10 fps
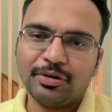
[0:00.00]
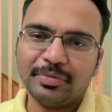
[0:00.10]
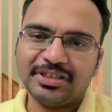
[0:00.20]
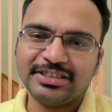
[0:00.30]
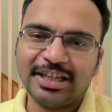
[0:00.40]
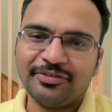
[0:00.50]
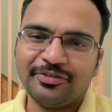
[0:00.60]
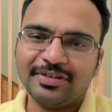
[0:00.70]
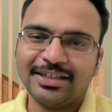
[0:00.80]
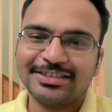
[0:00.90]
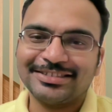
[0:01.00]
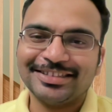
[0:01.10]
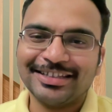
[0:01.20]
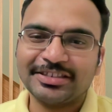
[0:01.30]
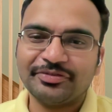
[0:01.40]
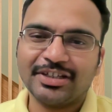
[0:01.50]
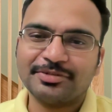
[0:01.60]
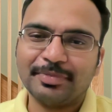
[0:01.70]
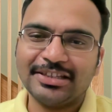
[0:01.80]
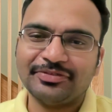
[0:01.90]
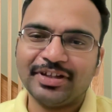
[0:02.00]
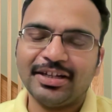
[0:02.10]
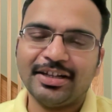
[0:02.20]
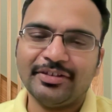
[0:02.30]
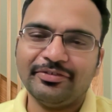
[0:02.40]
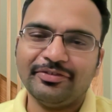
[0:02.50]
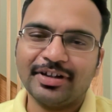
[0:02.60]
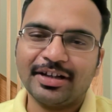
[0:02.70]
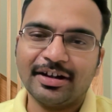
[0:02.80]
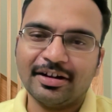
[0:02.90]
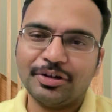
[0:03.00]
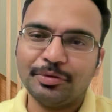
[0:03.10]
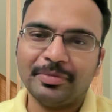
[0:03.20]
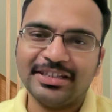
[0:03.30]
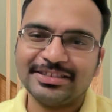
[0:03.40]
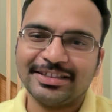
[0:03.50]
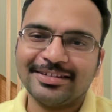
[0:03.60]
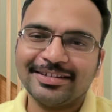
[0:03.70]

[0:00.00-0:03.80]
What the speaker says: to be safe. That's the first place we got into medicine.